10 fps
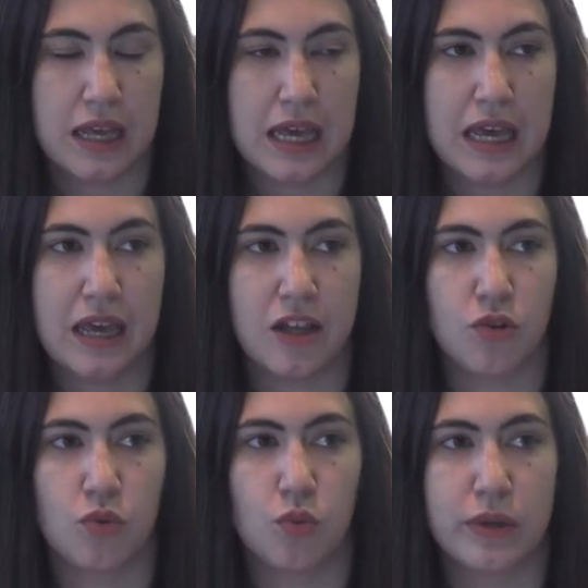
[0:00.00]

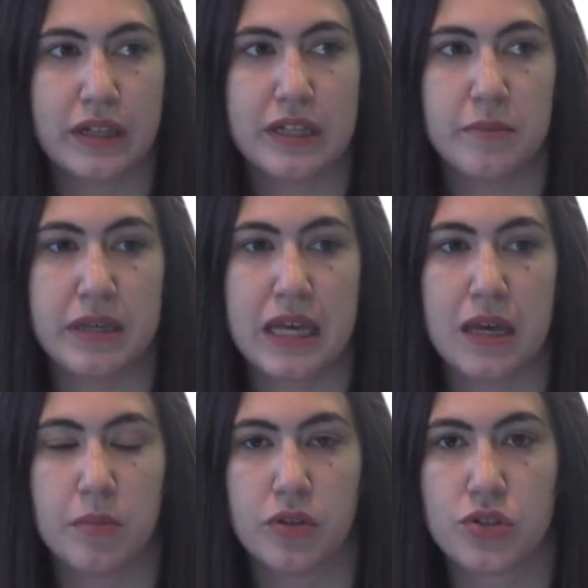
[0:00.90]
and really be
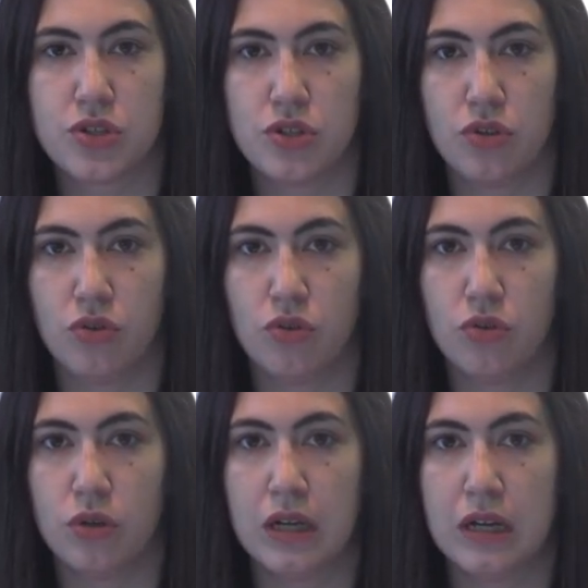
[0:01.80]
able to